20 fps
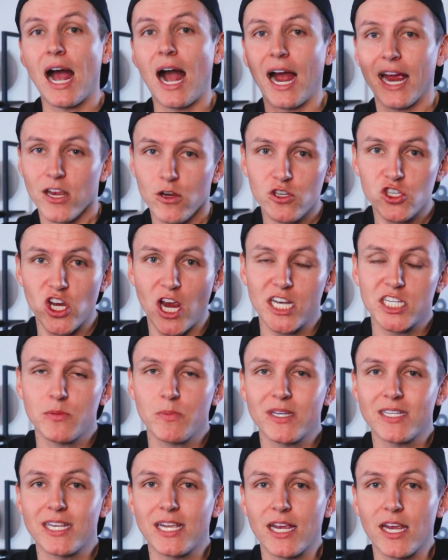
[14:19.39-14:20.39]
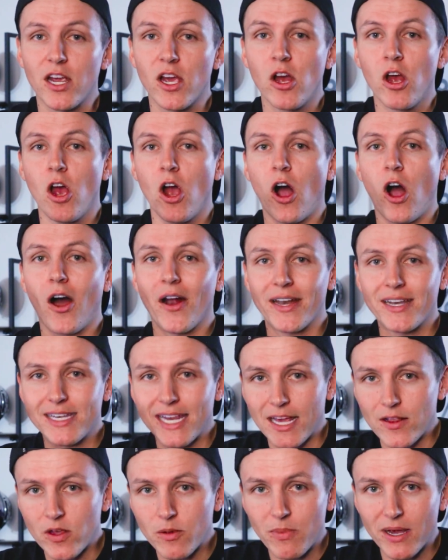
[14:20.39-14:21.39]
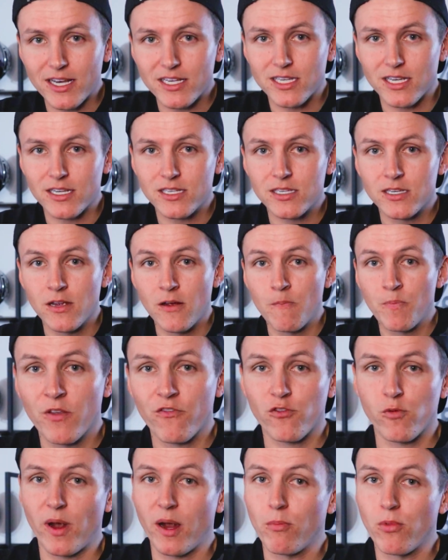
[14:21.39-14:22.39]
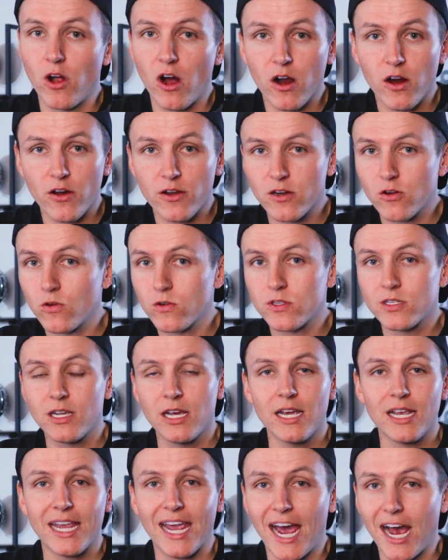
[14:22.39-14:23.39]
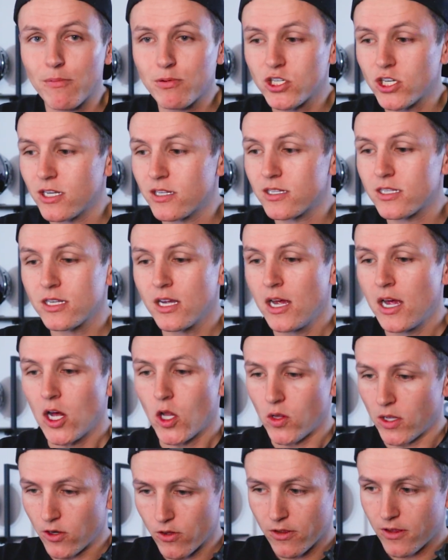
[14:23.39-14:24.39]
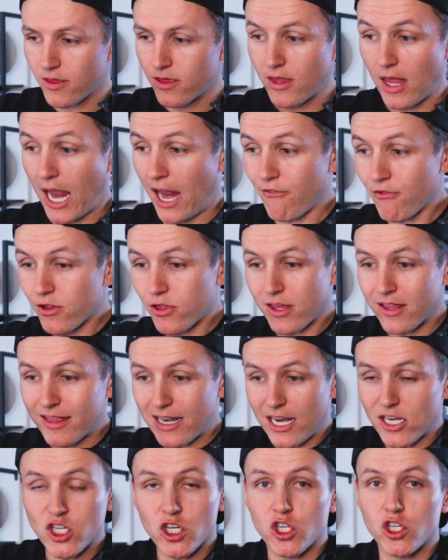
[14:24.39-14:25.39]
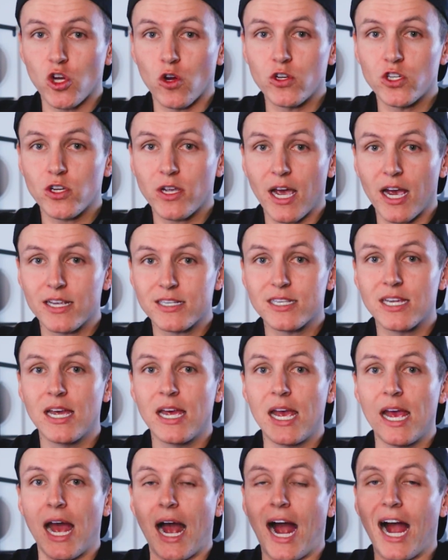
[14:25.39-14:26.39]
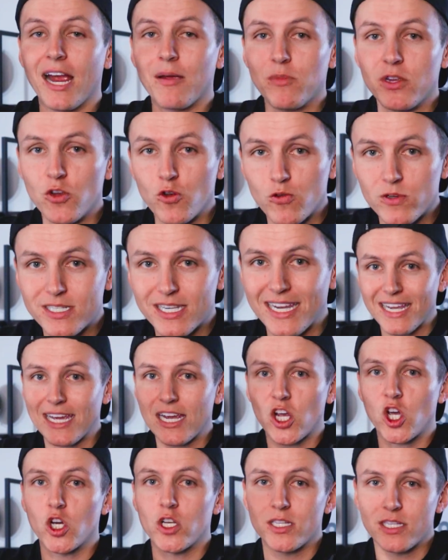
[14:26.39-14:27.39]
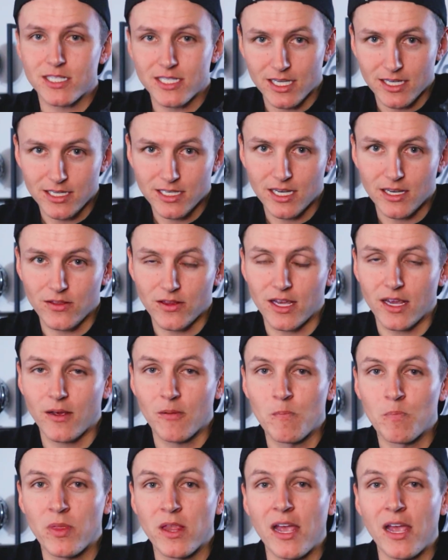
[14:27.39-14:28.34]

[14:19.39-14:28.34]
I use ChatGPT on a daily basis for my blog articles, captions, literally everything that I just showed you guys. I'm using it consistently.